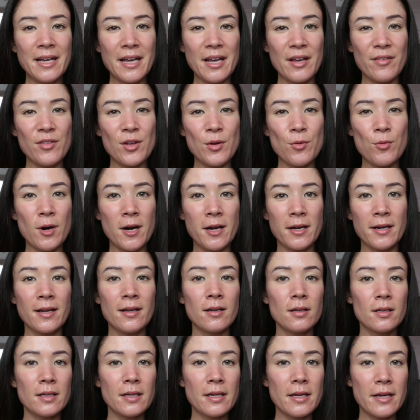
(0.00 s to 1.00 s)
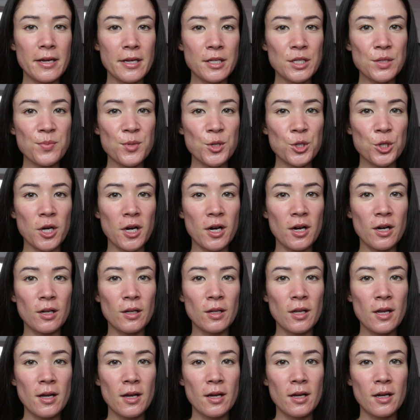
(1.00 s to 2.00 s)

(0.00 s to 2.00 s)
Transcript: Hey everyone, it's Michelle.